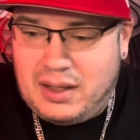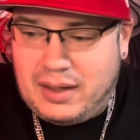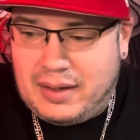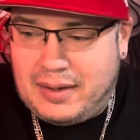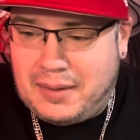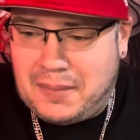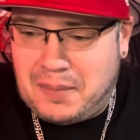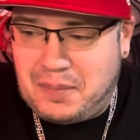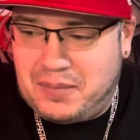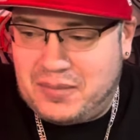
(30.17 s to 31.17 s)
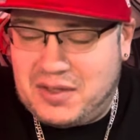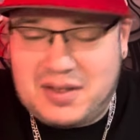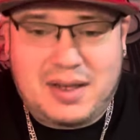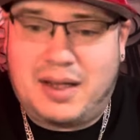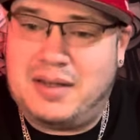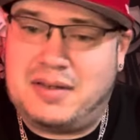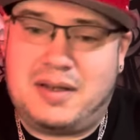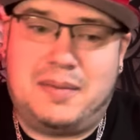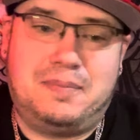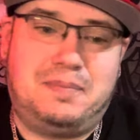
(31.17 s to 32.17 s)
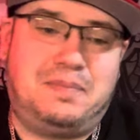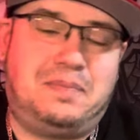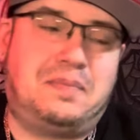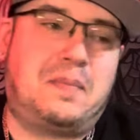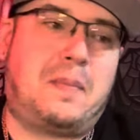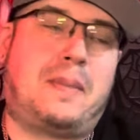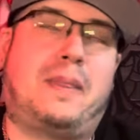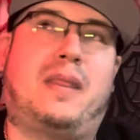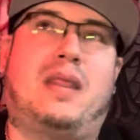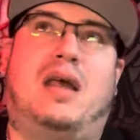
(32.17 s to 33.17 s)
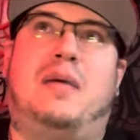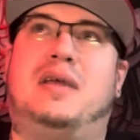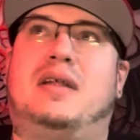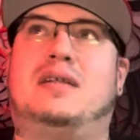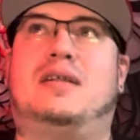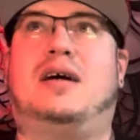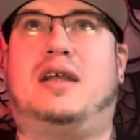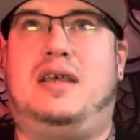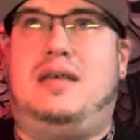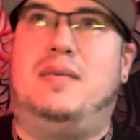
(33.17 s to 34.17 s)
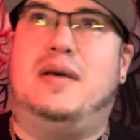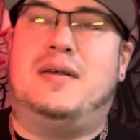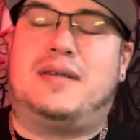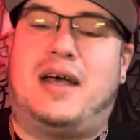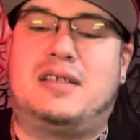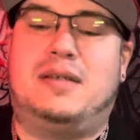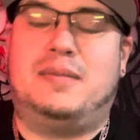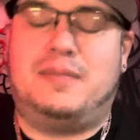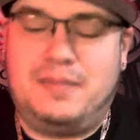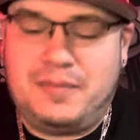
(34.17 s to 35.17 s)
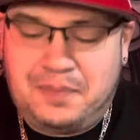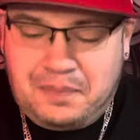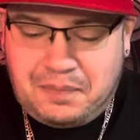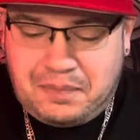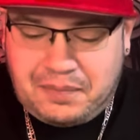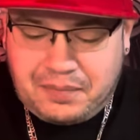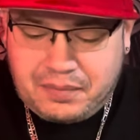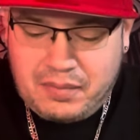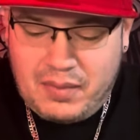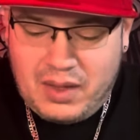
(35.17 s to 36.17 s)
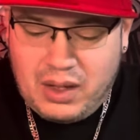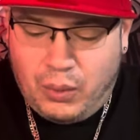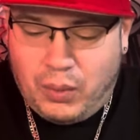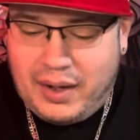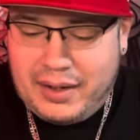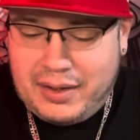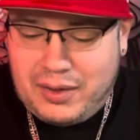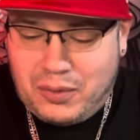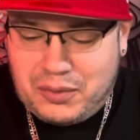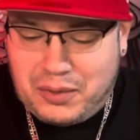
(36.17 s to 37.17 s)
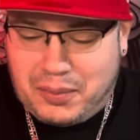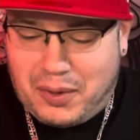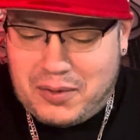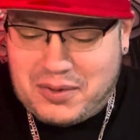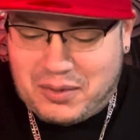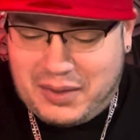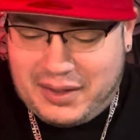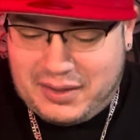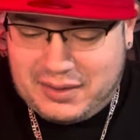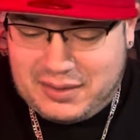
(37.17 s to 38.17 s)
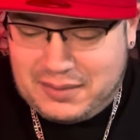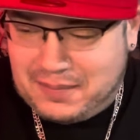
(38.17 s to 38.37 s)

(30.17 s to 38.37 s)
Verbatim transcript: Um, just a heads up, I've been getting a lot of emails asking why I don't do personal readings.